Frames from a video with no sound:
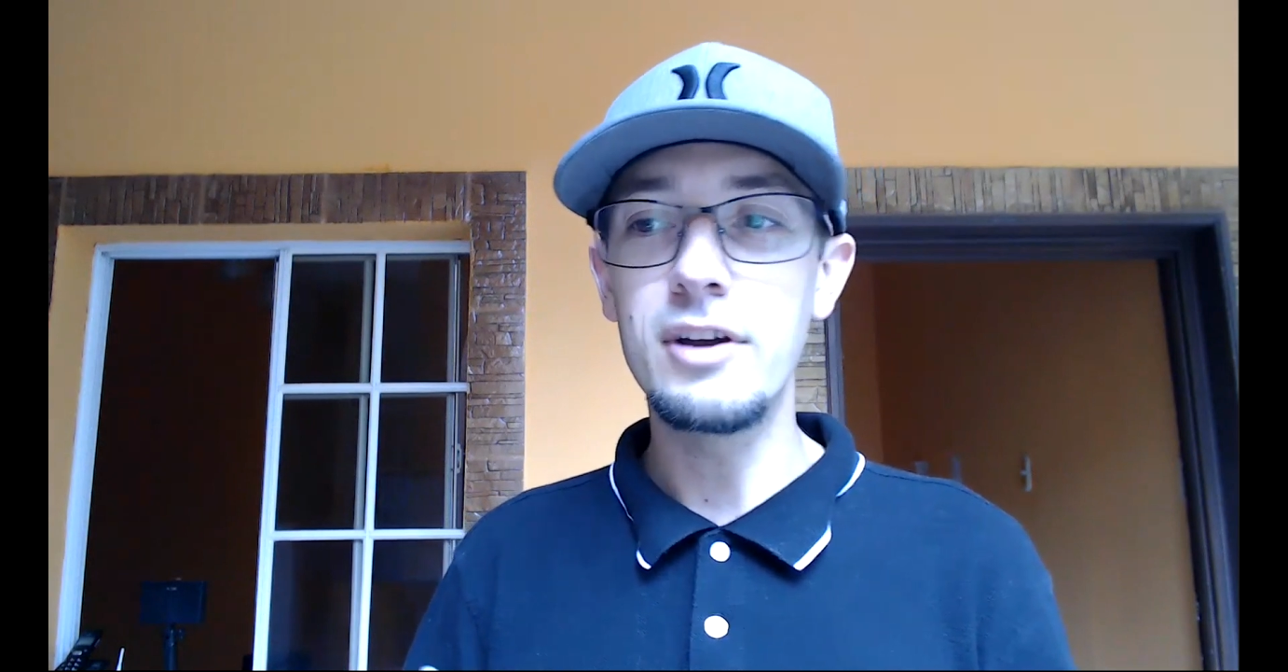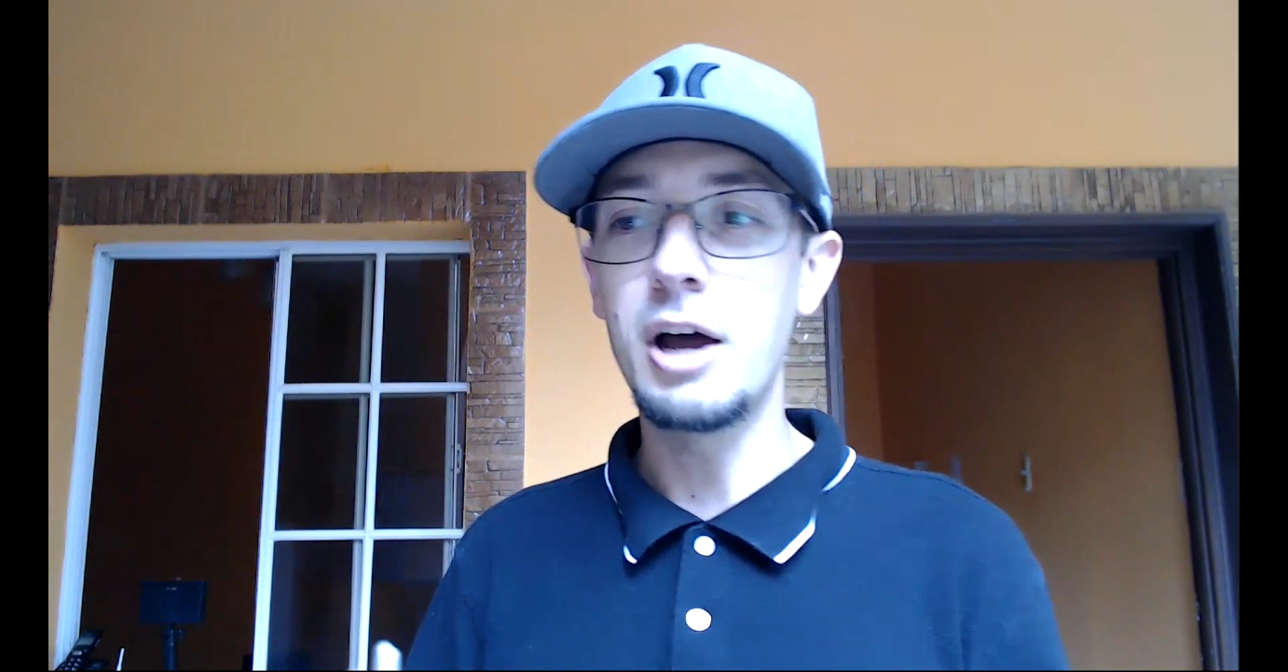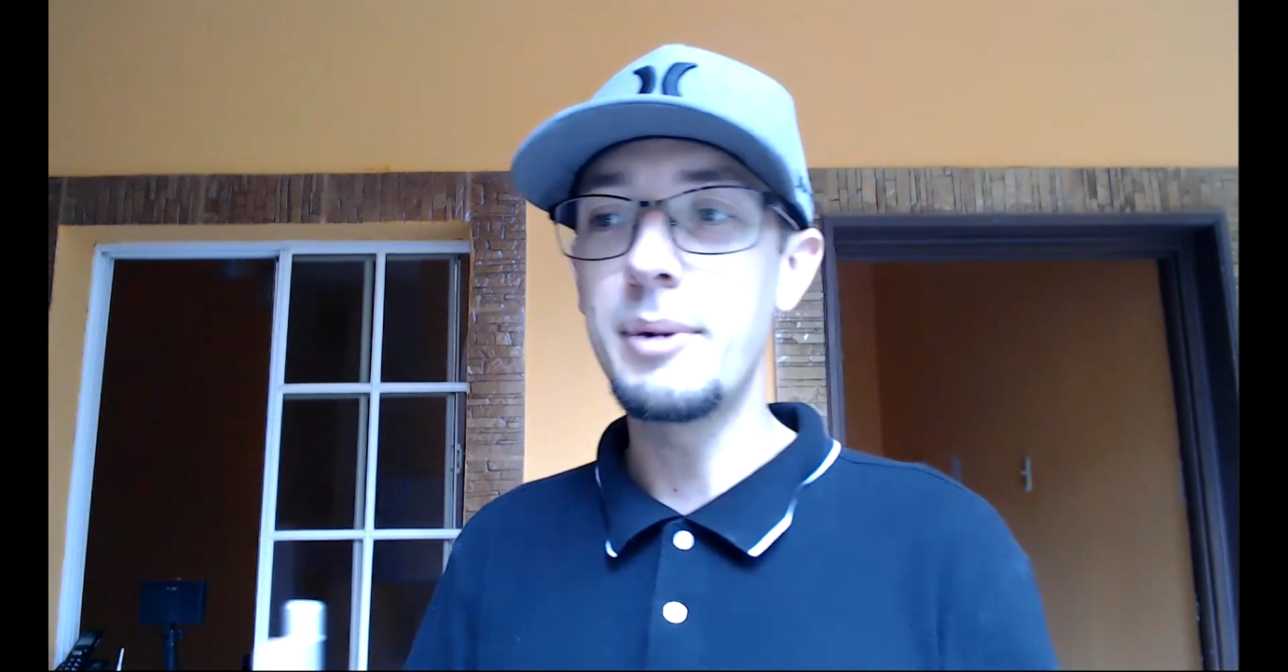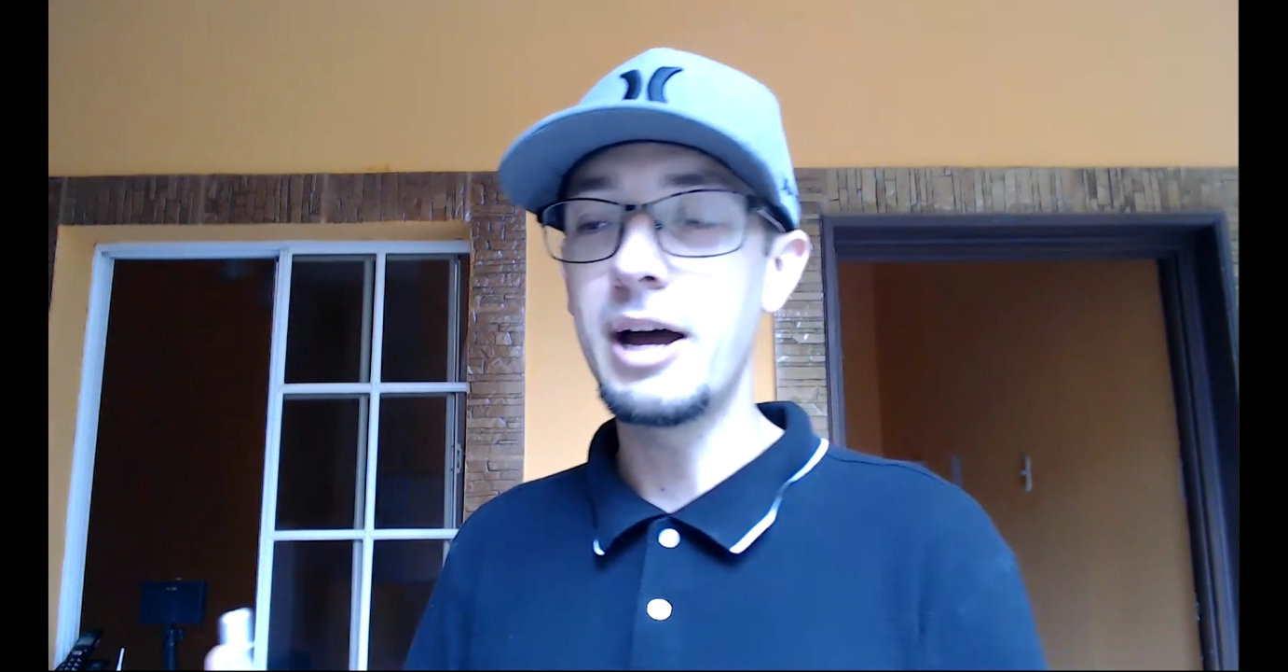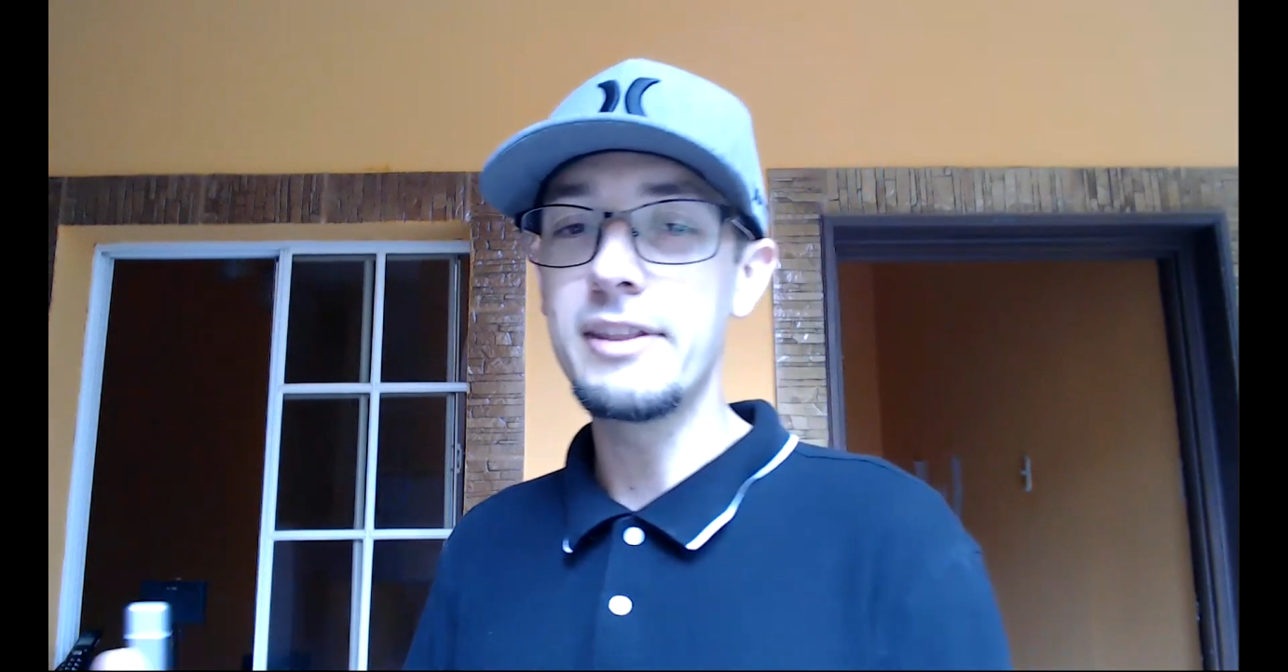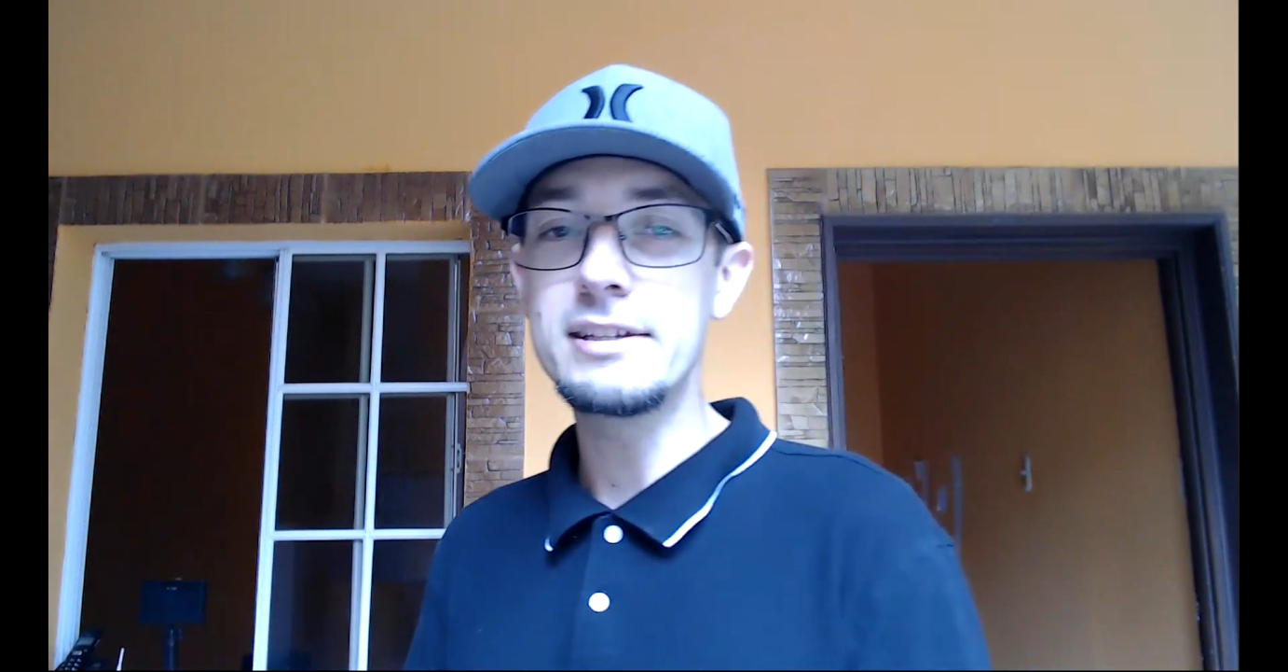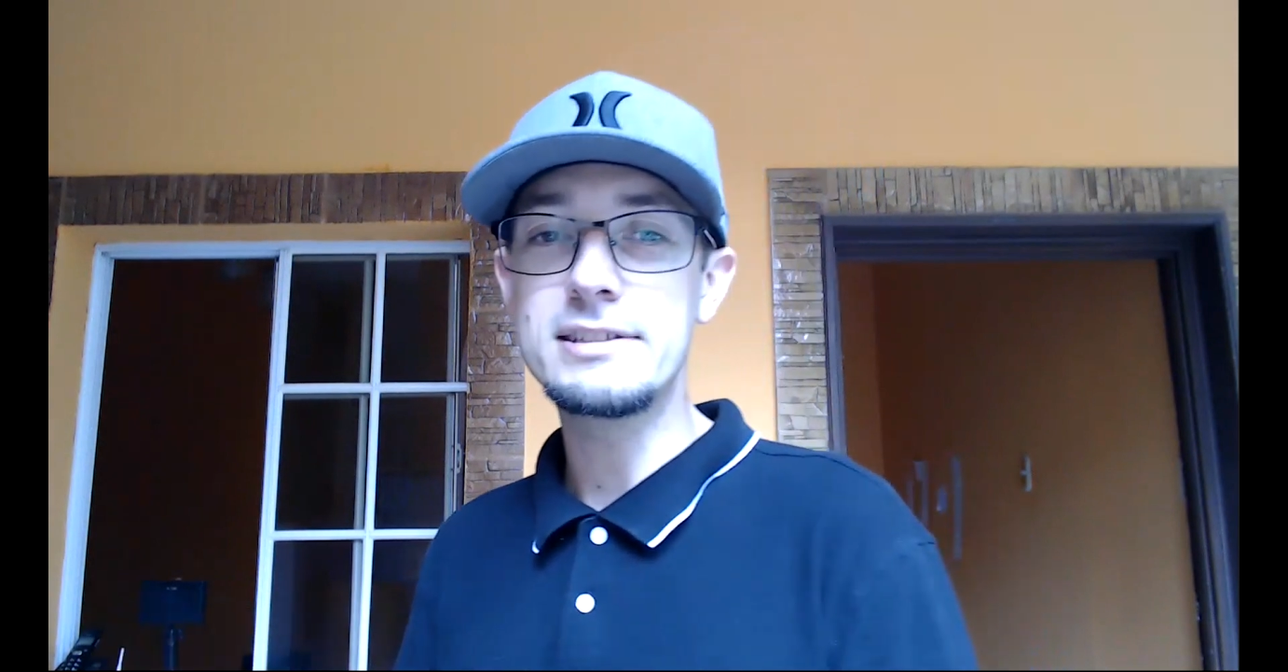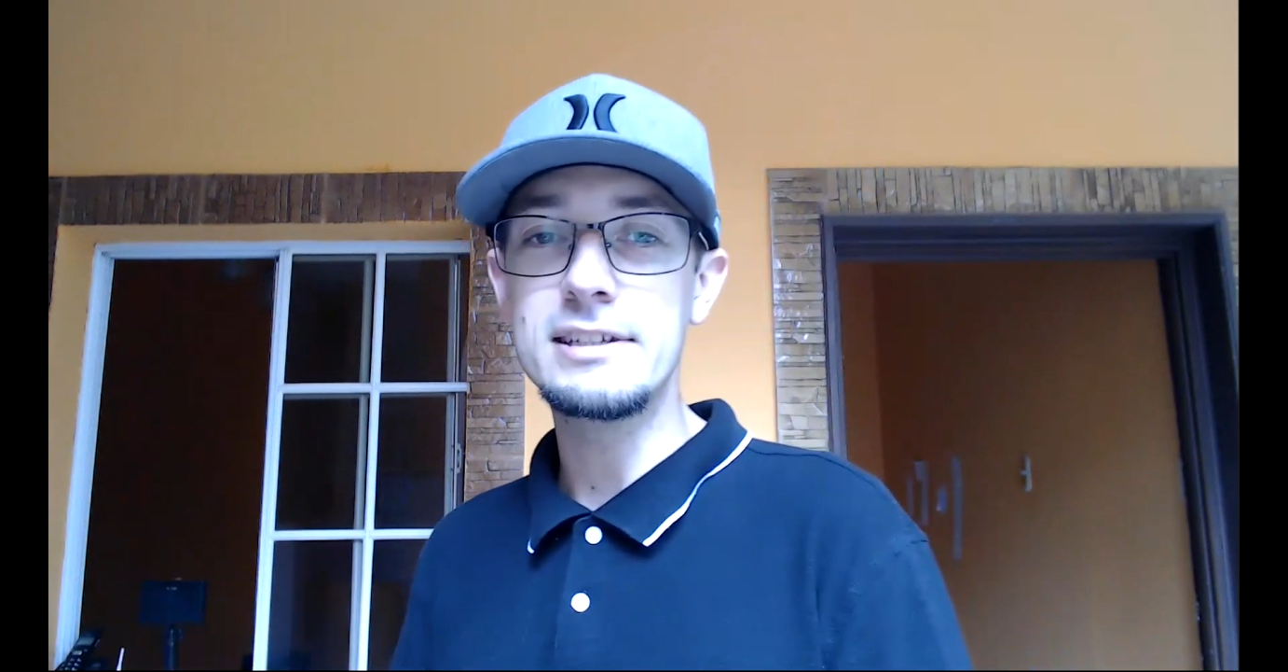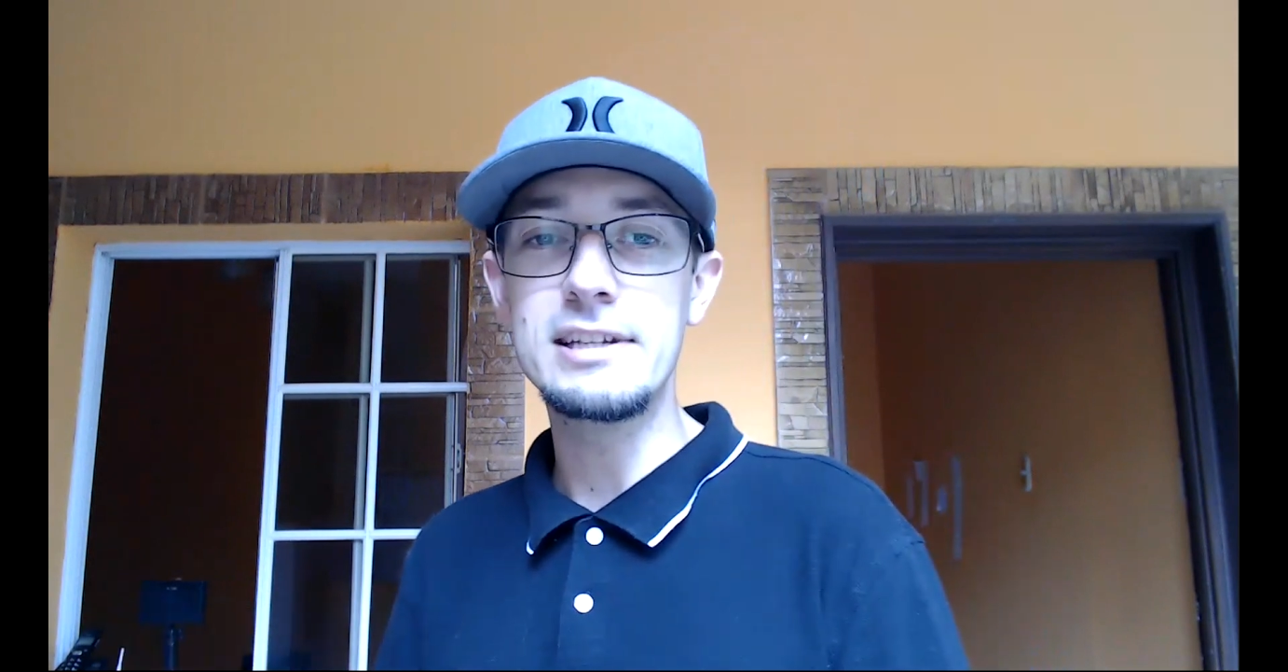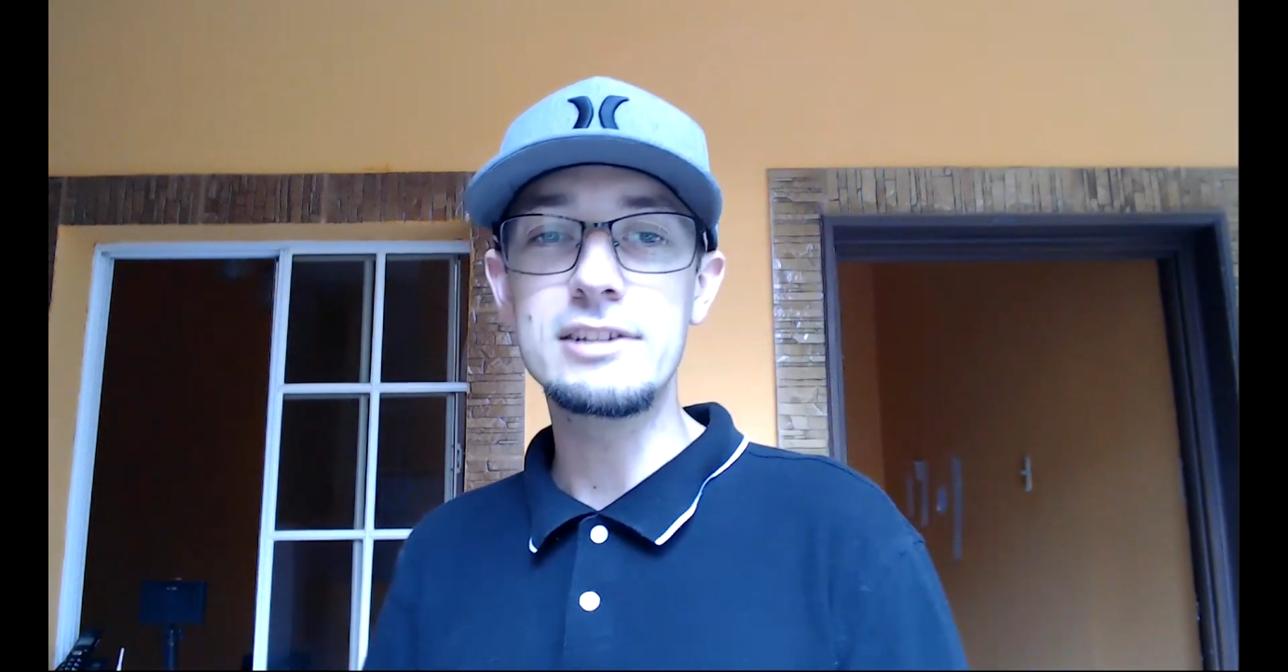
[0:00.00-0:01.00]
about this
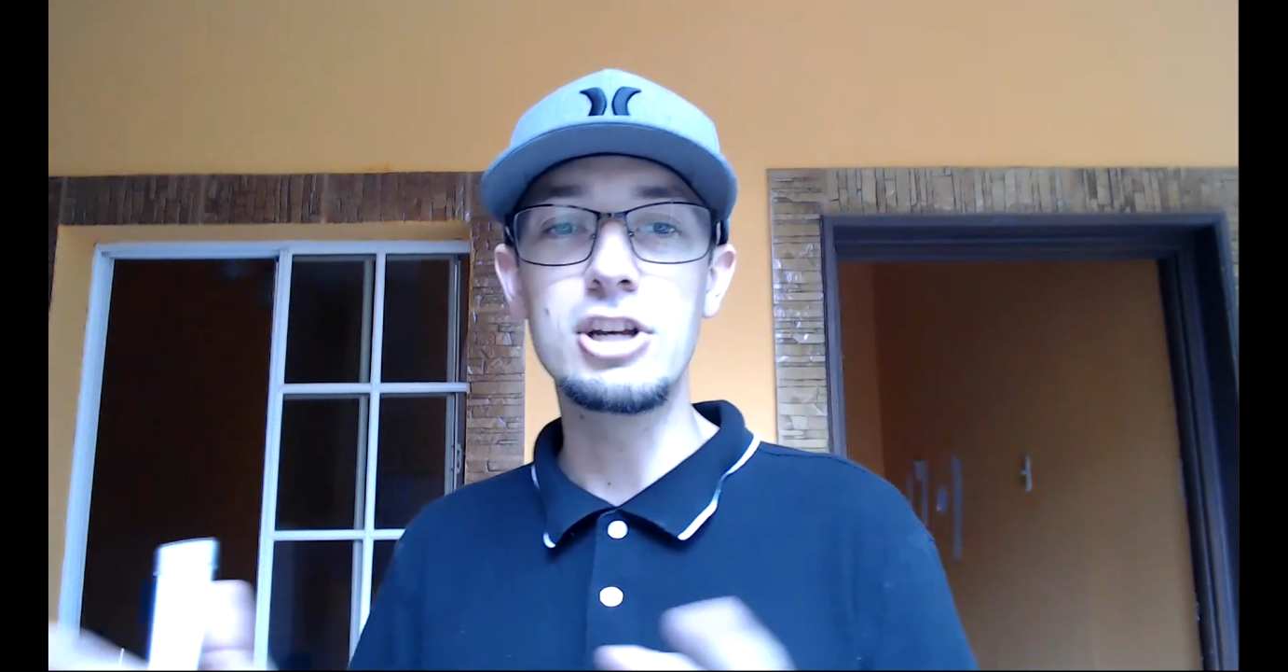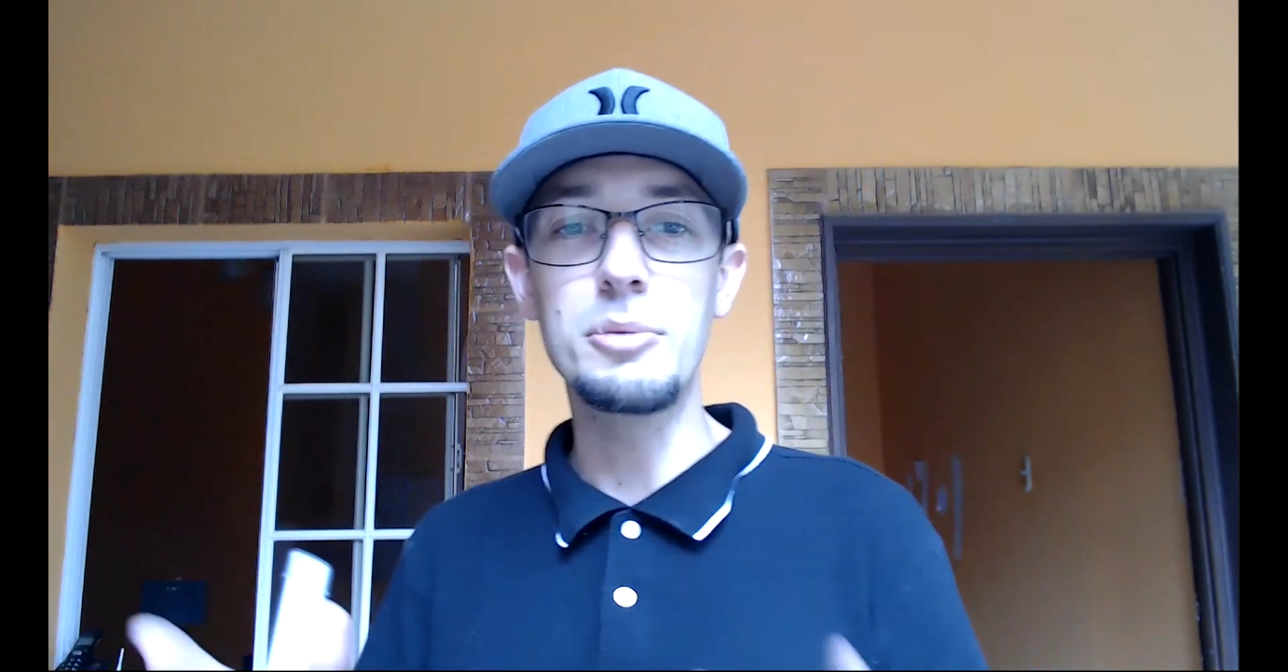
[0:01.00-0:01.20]
decision,